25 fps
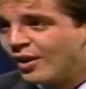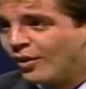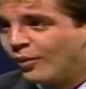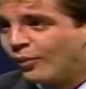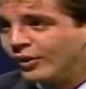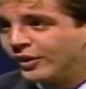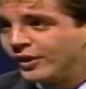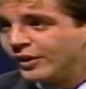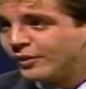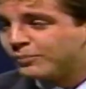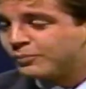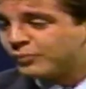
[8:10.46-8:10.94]

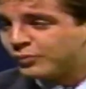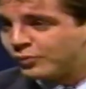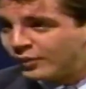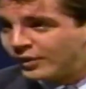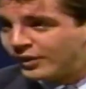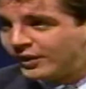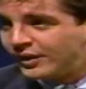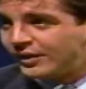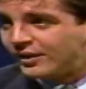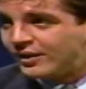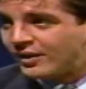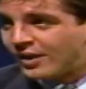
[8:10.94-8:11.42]
Were you
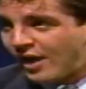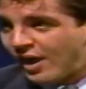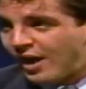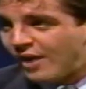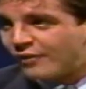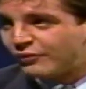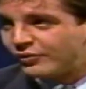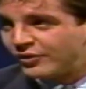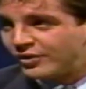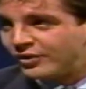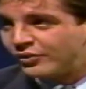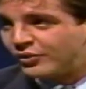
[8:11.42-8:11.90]
pretty
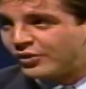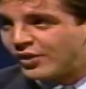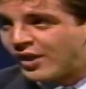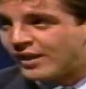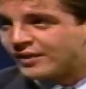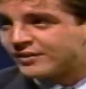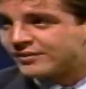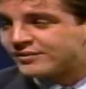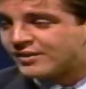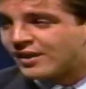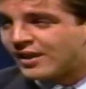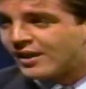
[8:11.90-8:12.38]
confident
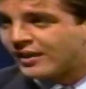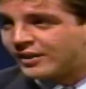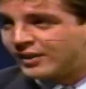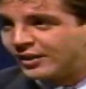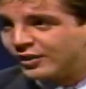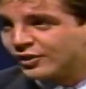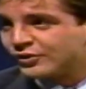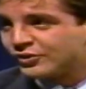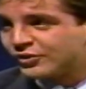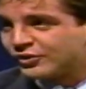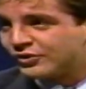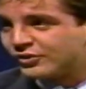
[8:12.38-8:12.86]
that
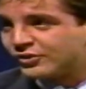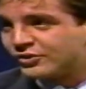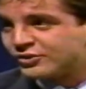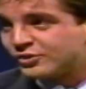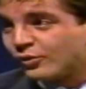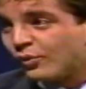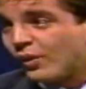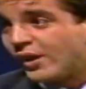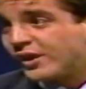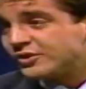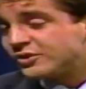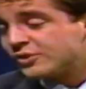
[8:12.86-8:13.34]
here's a
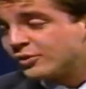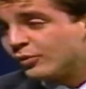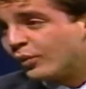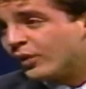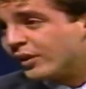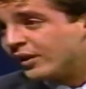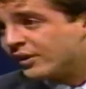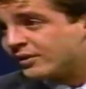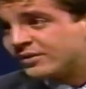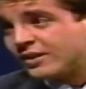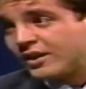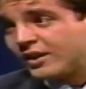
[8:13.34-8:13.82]
situation
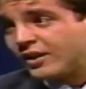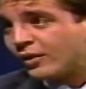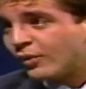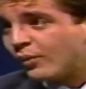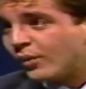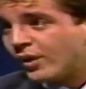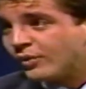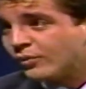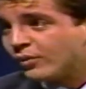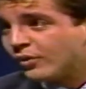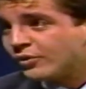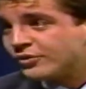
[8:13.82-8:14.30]
where you take
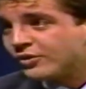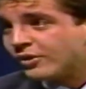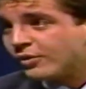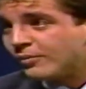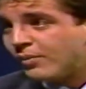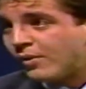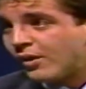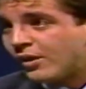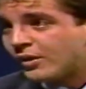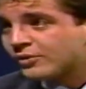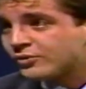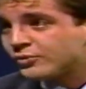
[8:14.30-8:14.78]
away Roselle
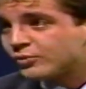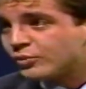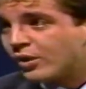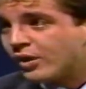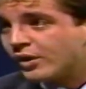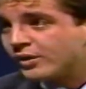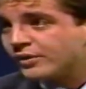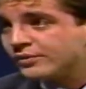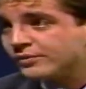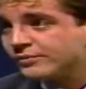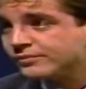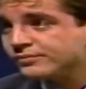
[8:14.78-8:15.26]
Park's
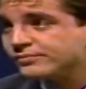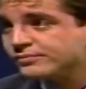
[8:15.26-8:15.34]
run?